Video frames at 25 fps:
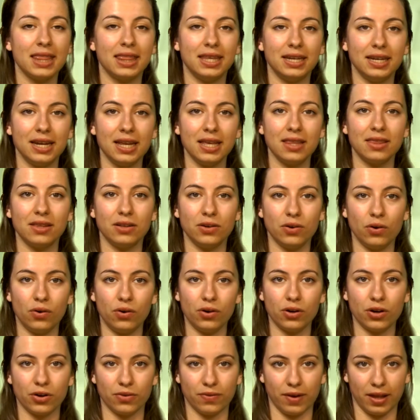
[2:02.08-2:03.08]
The neither
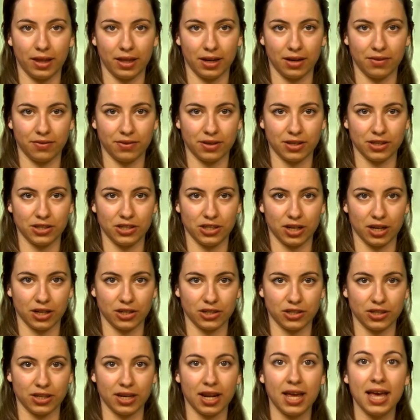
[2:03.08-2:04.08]
nor correlative
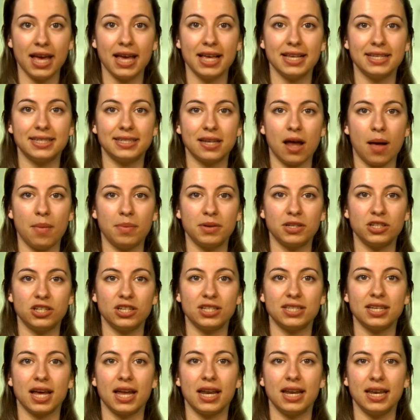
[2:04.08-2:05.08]
conjunction
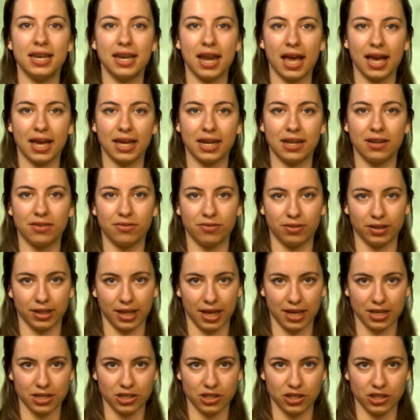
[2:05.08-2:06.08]
establishes a negative
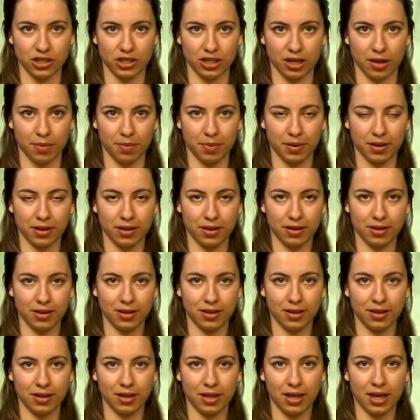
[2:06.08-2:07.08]
relationship.
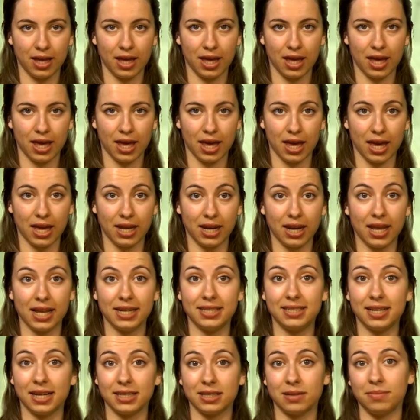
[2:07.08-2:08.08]
In
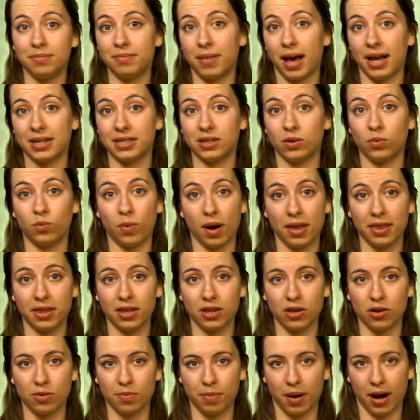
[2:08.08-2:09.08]
it doesn't matter whether
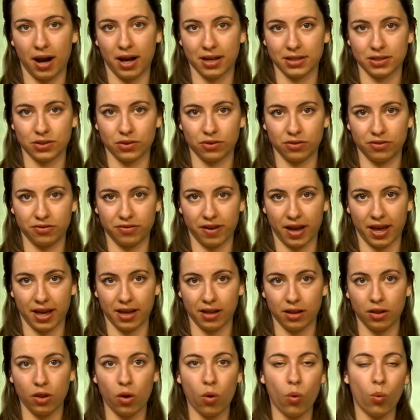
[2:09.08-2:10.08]
you pass or
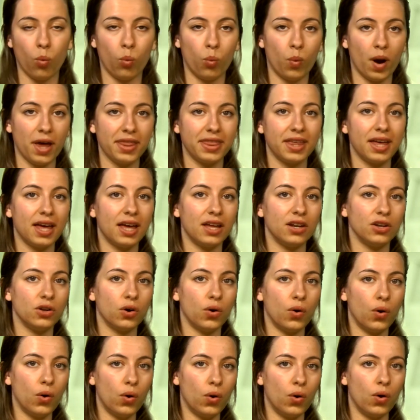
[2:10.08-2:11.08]
fail, whether
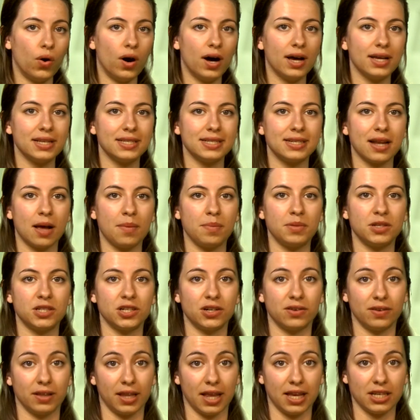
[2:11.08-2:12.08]
and or establish
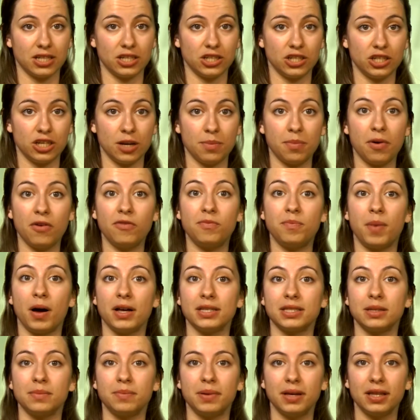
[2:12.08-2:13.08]
a relationship of
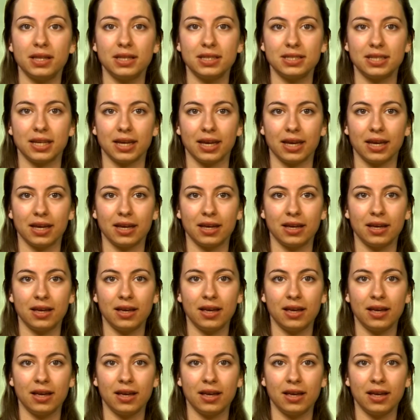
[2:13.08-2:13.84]
possibility.